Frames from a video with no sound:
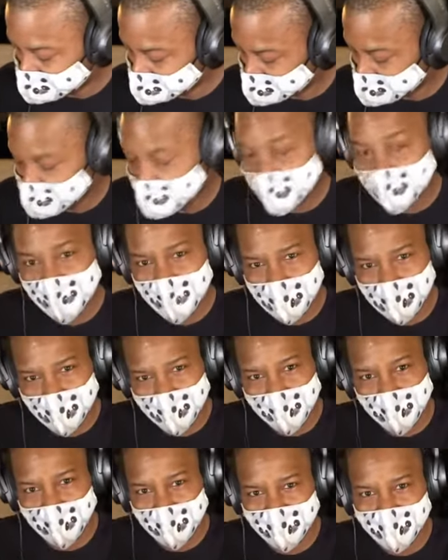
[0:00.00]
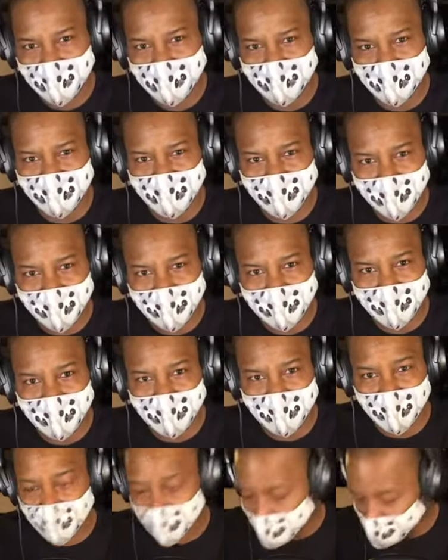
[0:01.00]
when it comes down to business,
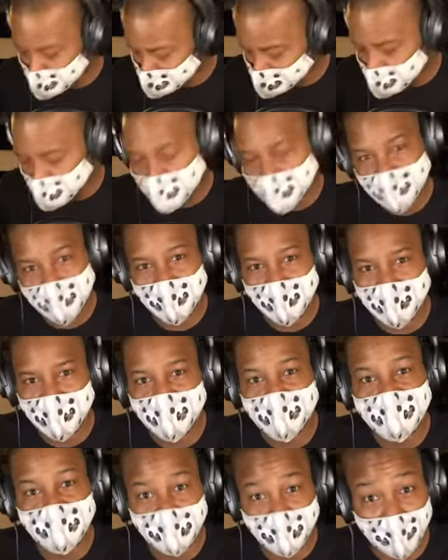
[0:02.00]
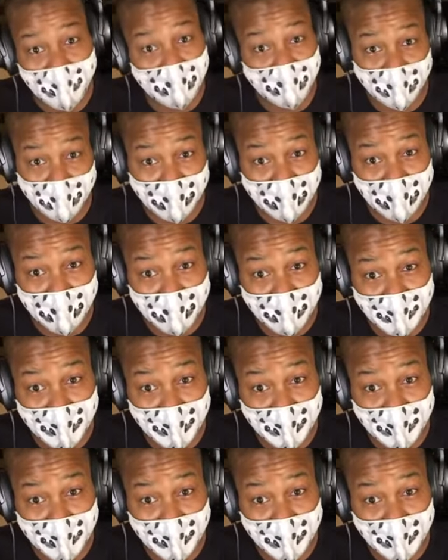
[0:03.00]
they want people they can trust,